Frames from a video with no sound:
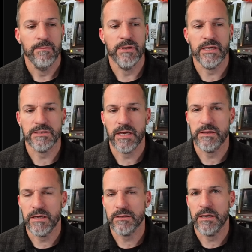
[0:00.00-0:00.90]
because I
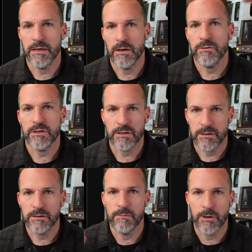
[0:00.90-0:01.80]
think they know that
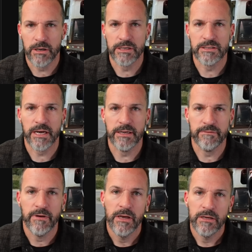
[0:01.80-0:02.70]
the market's kind
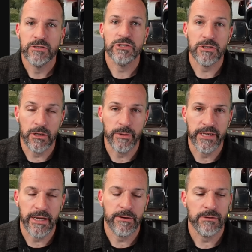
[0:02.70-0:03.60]
of slowing
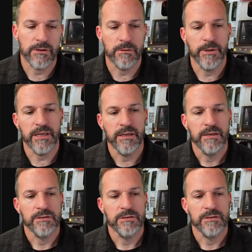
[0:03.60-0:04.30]
down a little bit.